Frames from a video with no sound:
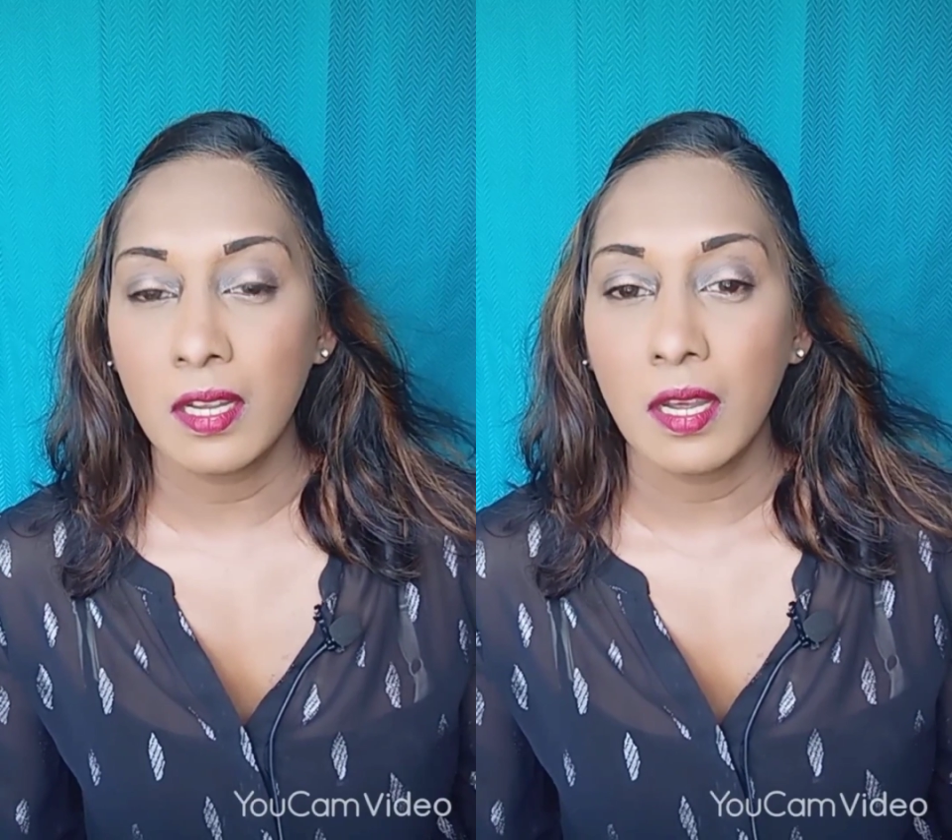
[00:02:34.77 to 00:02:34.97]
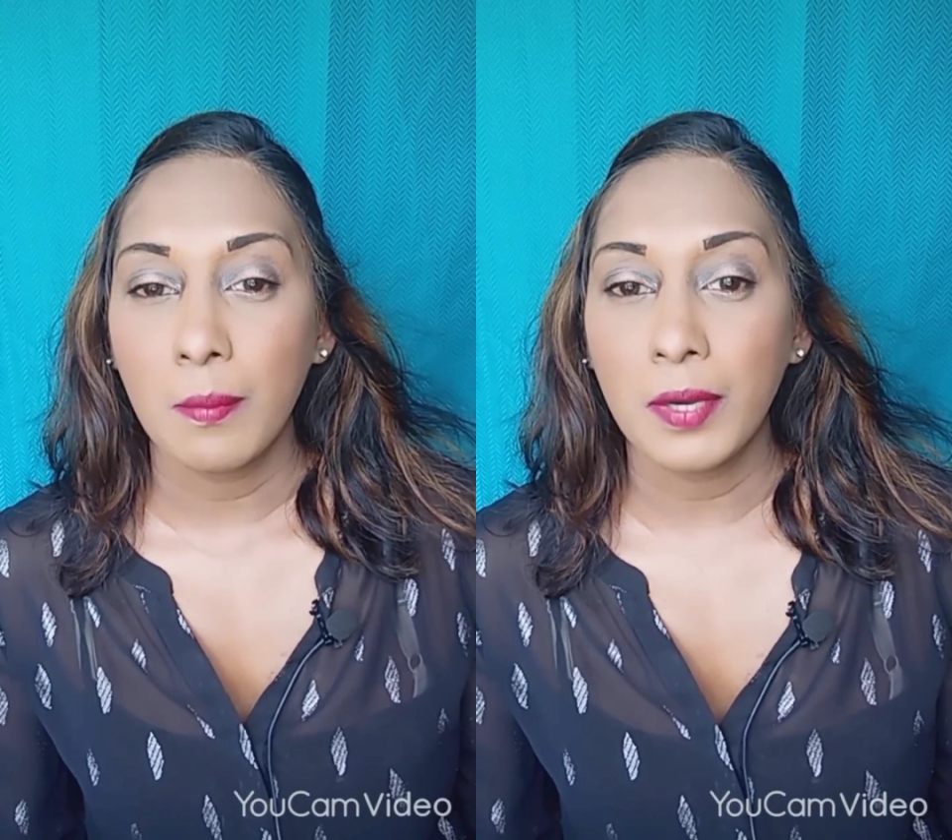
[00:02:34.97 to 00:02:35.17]

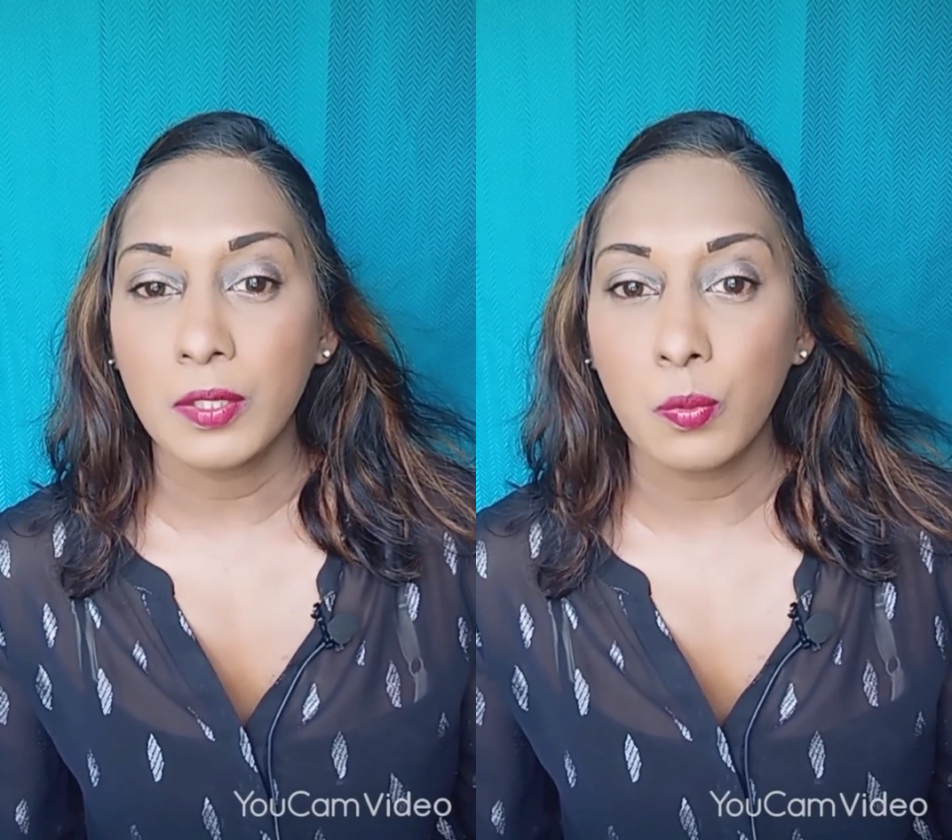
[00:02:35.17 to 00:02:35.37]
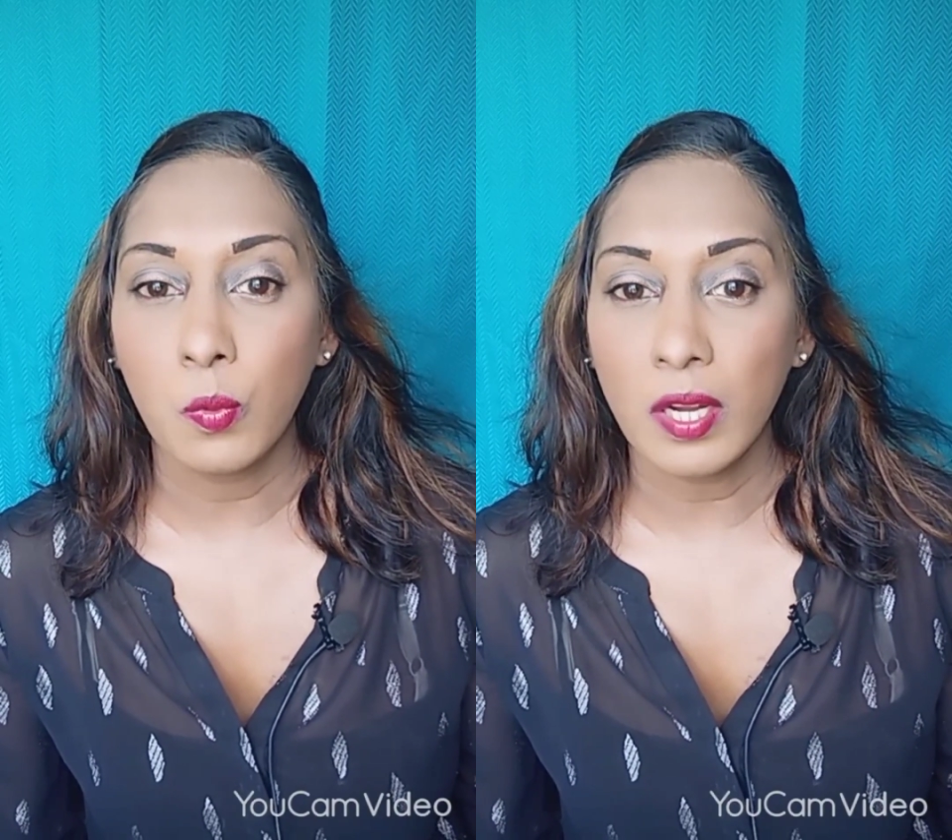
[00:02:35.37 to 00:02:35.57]
but
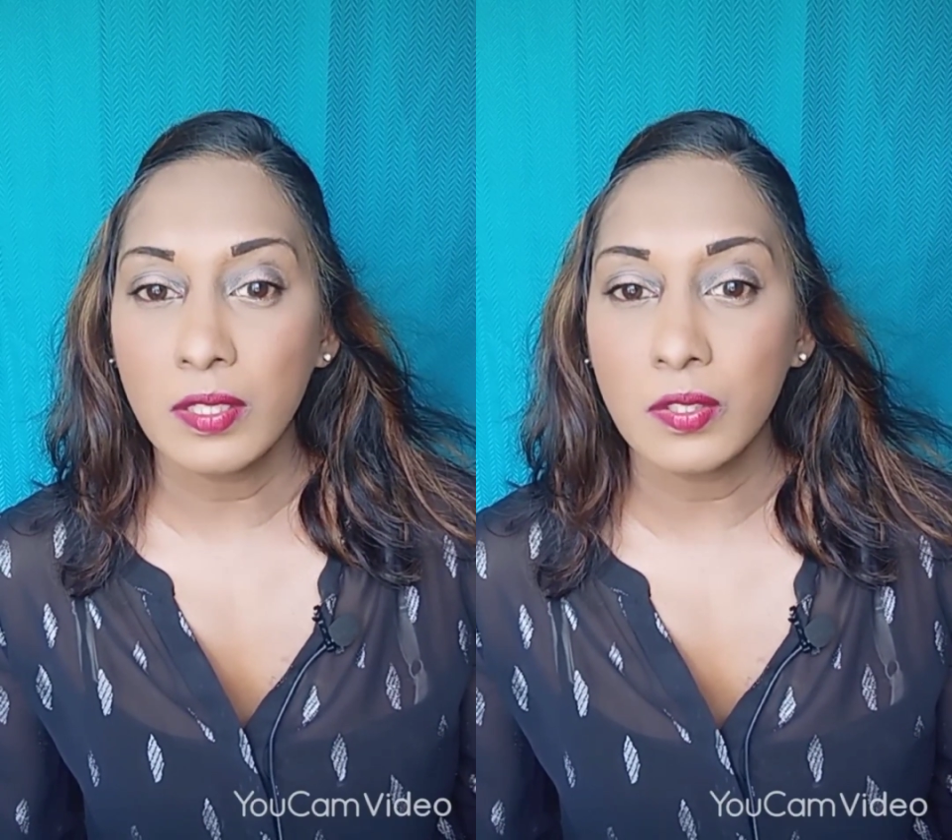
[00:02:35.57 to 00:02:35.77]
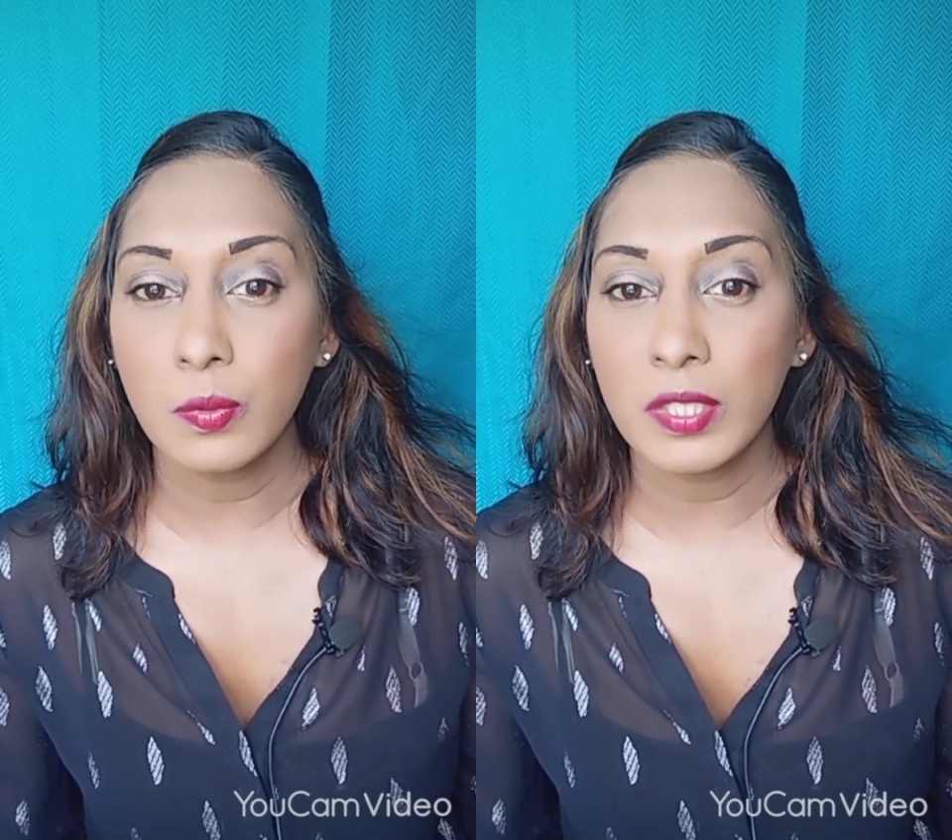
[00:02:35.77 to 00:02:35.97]

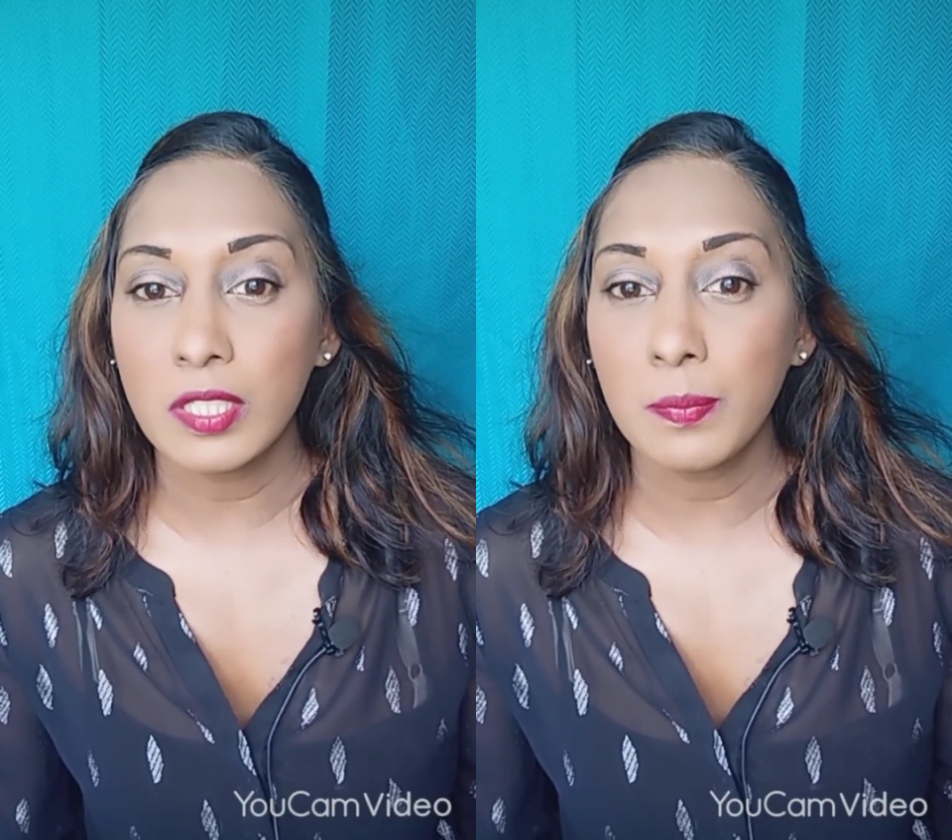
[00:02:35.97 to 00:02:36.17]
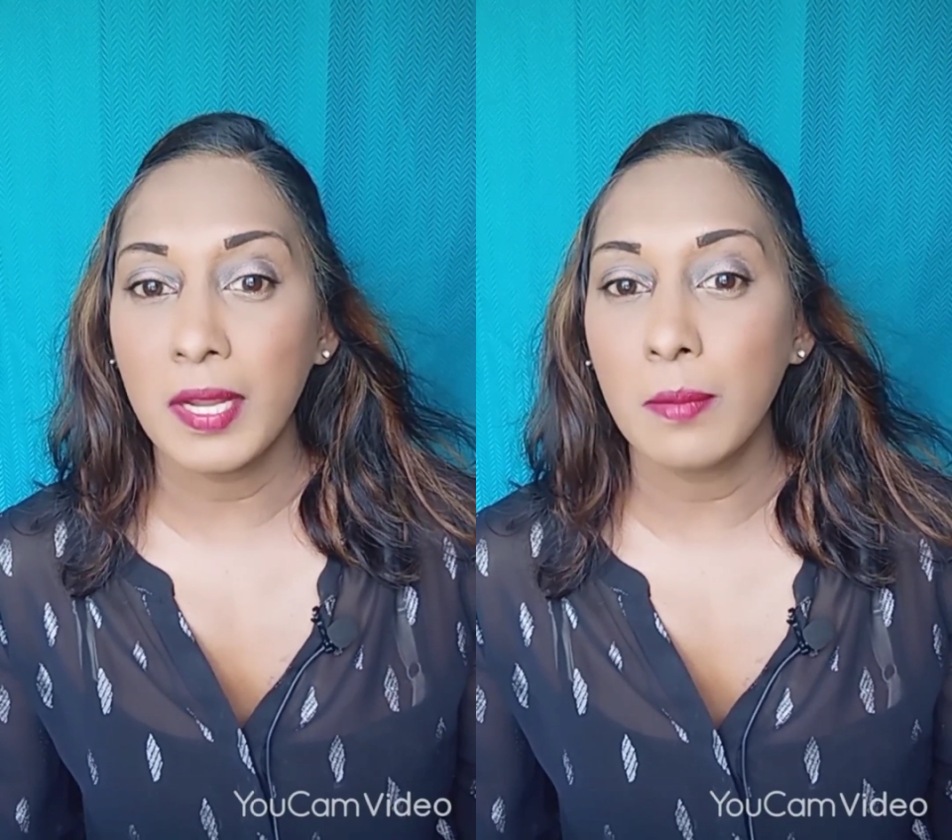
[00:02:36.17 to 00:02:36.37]
once we
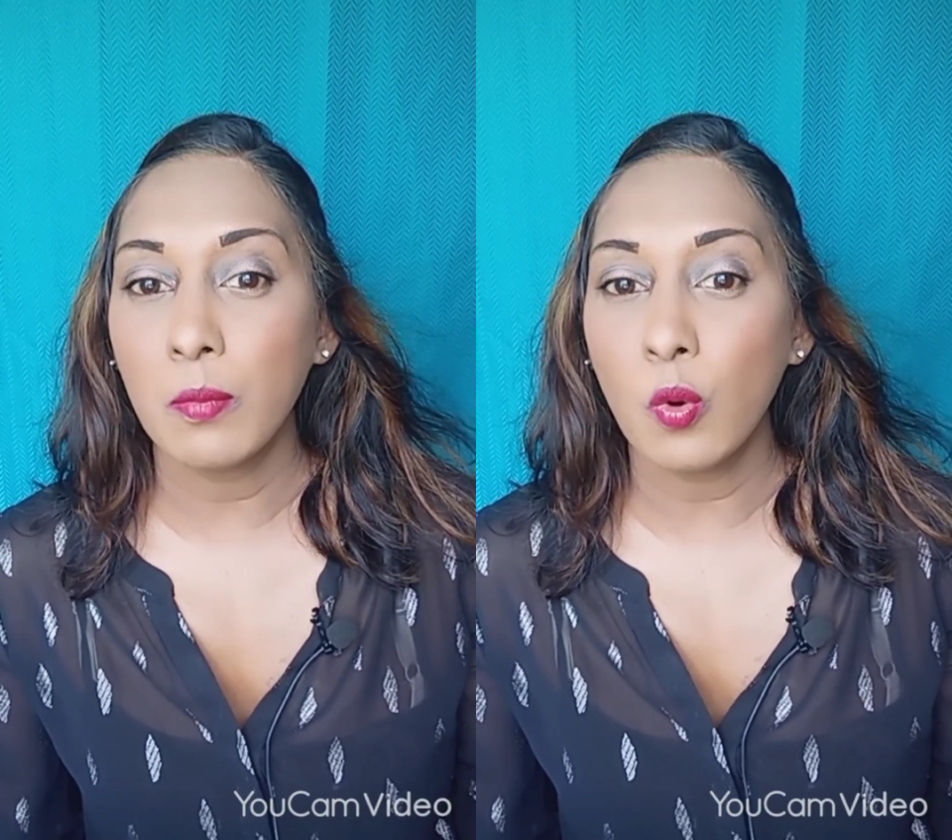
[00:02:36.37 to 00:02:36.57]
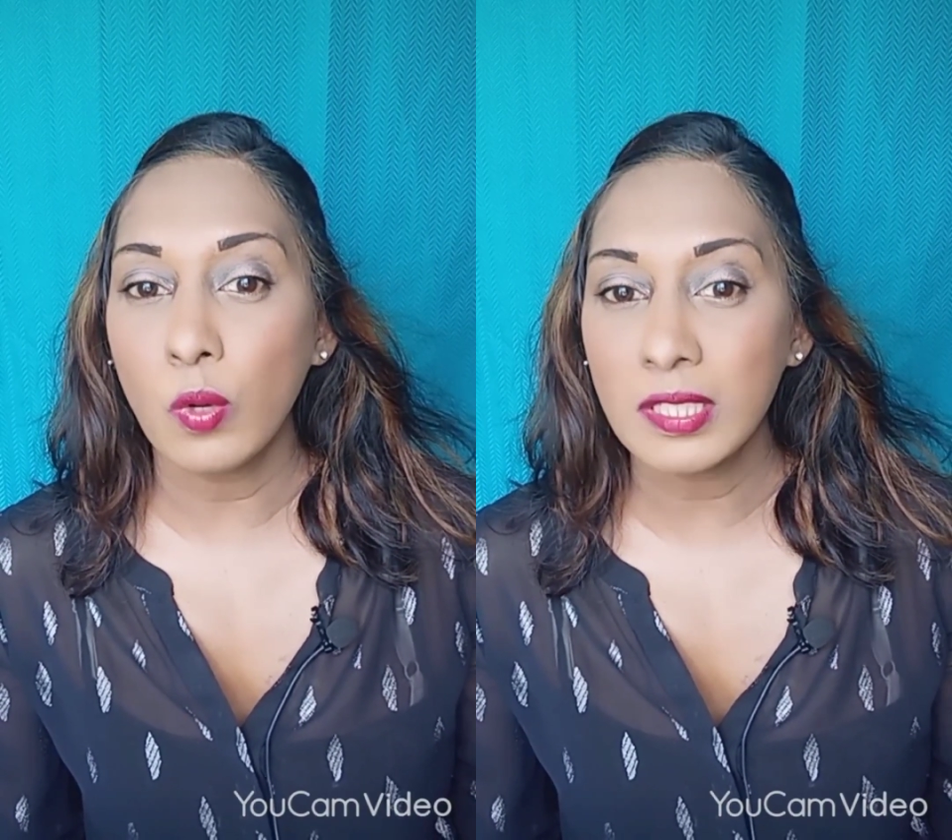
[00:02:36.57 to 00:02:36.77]
spend more